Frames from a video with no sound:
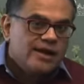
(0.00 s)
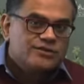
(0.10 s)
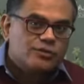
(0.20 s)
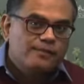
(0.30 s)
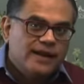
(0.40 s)

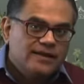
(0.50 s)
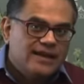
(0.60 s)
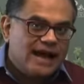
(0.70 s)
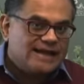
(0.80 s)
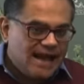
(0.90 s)
to build
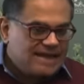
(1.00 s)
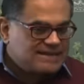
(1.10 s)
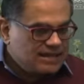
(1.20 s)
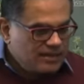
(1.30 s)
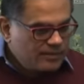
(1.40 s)
that as
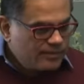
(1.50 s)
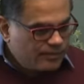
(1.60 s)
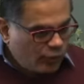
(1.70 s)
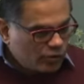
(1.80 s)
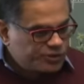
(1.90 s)
a
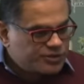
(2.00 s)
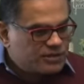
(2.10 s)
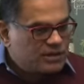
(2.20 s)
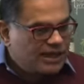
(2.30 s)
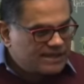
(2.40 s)

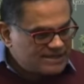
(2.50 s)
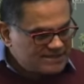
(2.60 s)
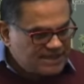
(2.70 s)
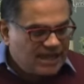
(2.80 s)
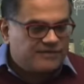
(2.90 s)
portal in
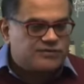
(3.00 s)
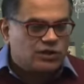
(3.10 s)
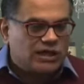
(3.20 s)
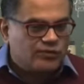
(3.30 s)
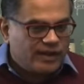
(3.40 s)
itself so
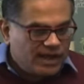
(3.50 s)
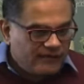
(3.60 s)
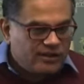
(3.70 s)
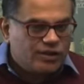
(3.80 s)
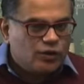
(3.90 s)
that we
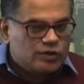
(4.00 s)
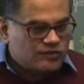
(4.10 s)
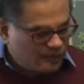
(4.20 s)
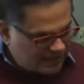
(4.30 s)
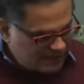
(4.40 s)
cover news
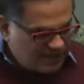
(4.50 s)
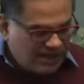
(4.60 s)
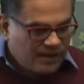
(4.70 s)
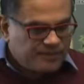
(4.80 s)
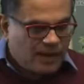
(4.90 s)
from Ithaca,